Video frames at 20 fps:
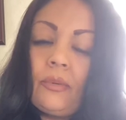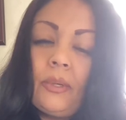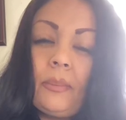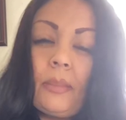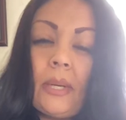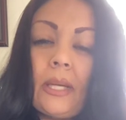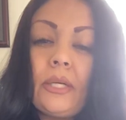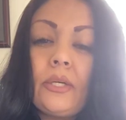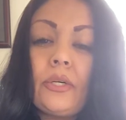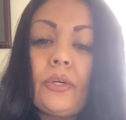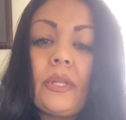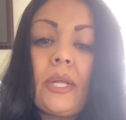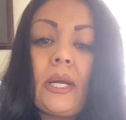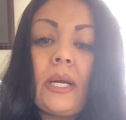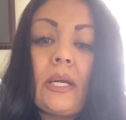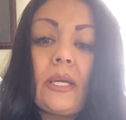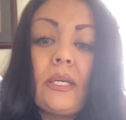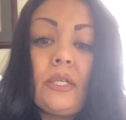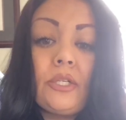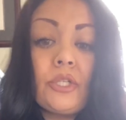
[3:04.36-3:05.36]
reminder
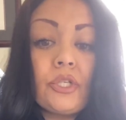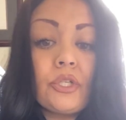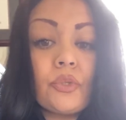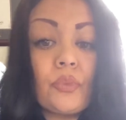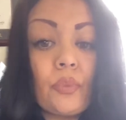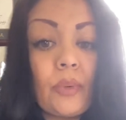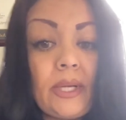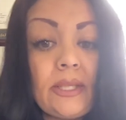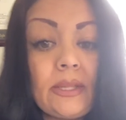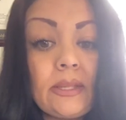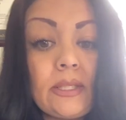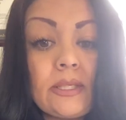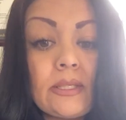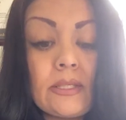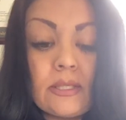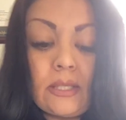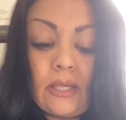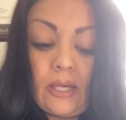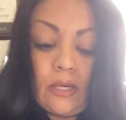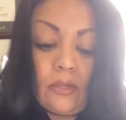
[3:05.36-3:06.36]
that I can just write
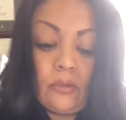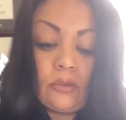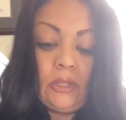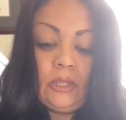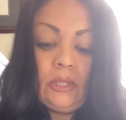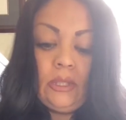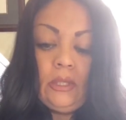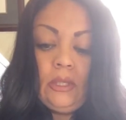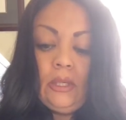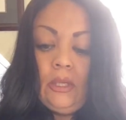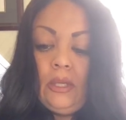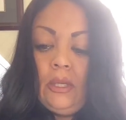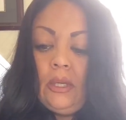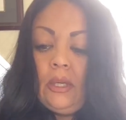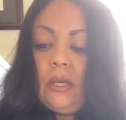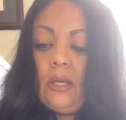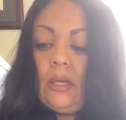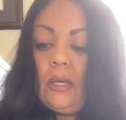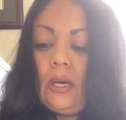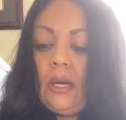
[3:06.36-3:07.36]
things down
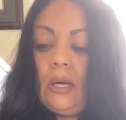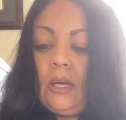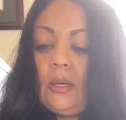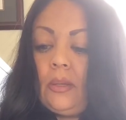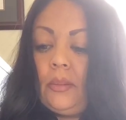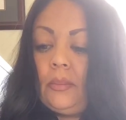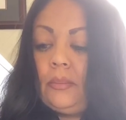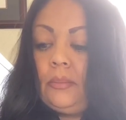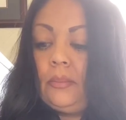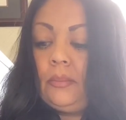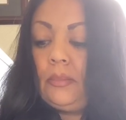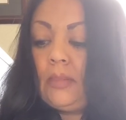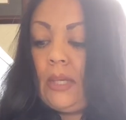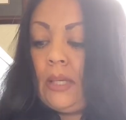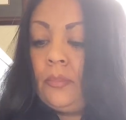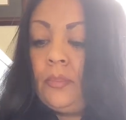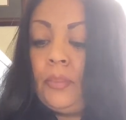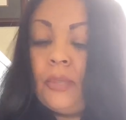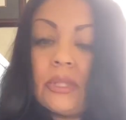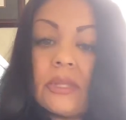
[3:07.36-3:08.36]

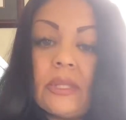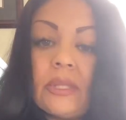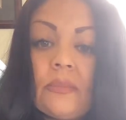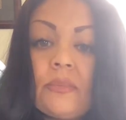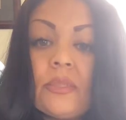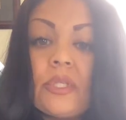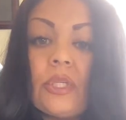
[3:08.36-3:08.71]
and put them